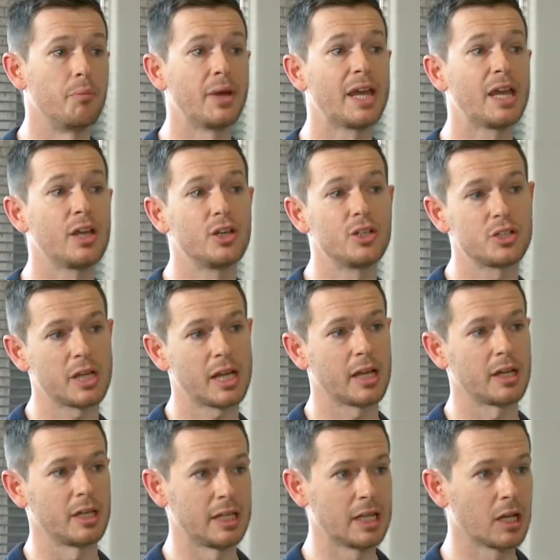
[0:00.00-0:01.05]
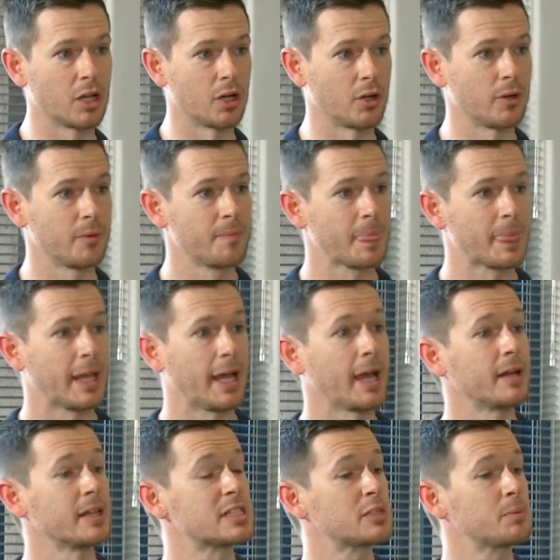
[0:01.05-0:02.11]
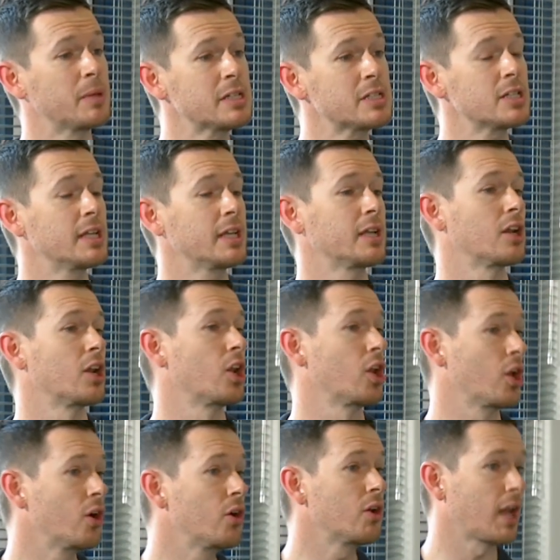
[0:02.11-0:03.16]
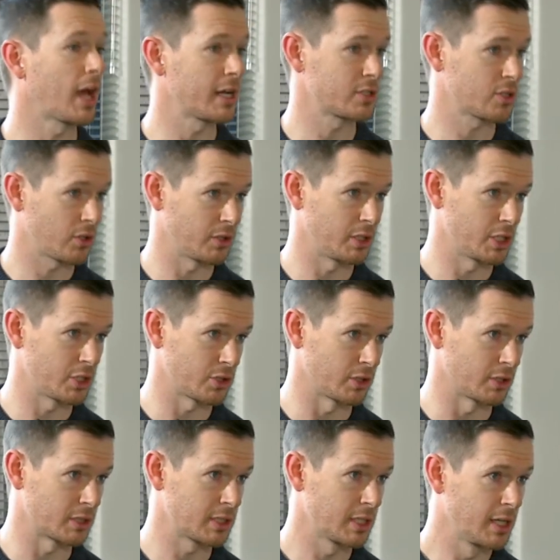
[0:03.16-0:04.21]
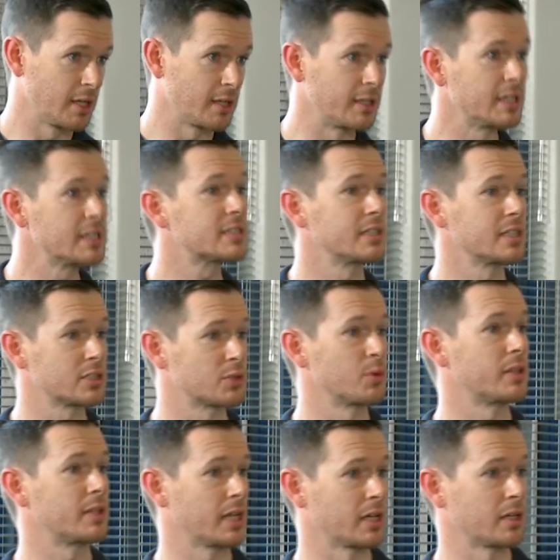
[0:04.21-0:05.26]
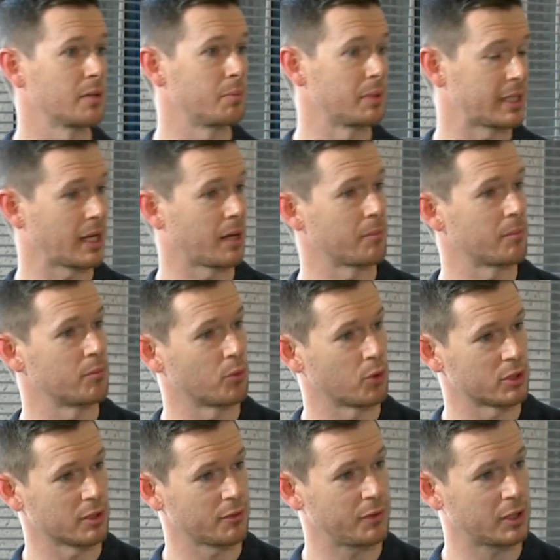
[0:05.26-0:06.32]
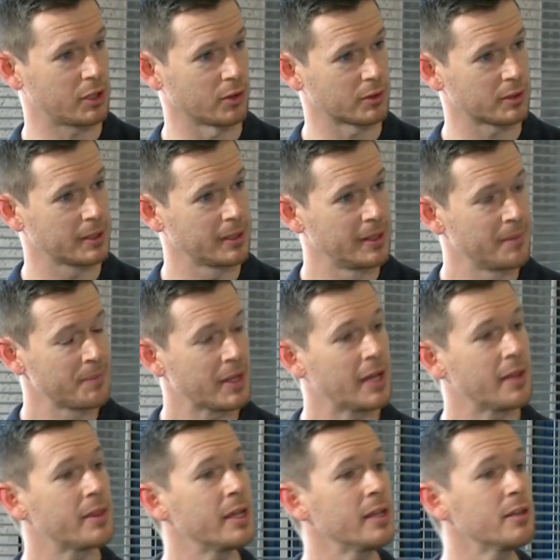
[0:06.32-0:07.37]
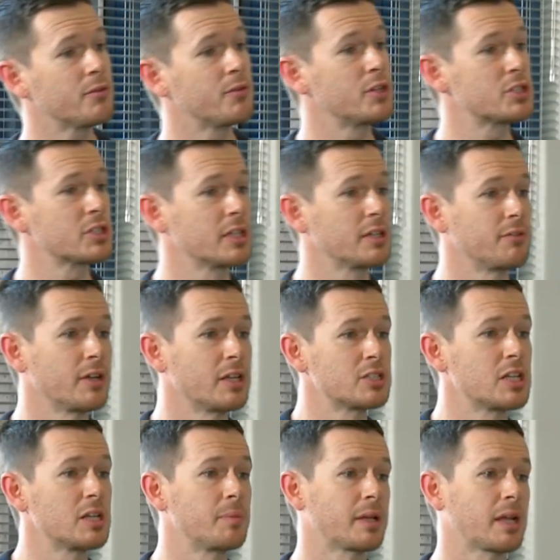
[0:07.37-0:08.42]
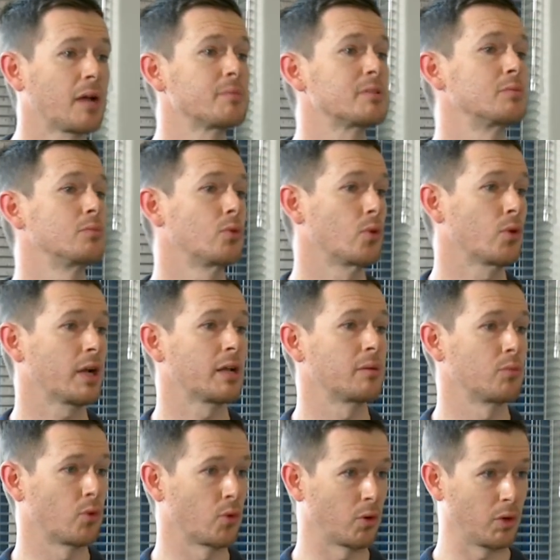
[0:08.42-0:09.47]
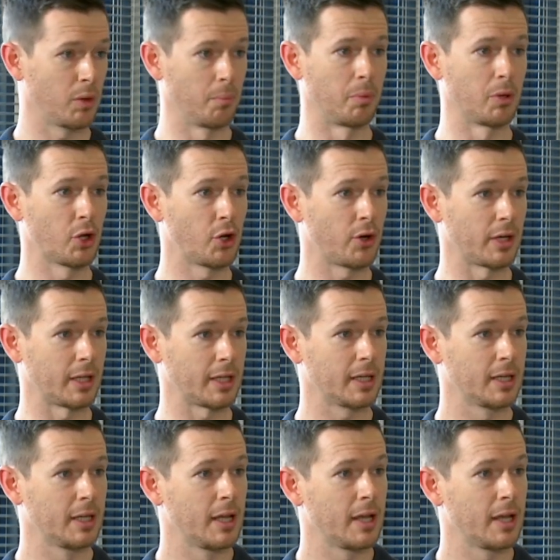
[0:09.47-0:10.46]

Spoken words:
beige and yellow. And especially in low light conditions, these things would then become more difficult. And then the vision eventually becomes more and more blurry.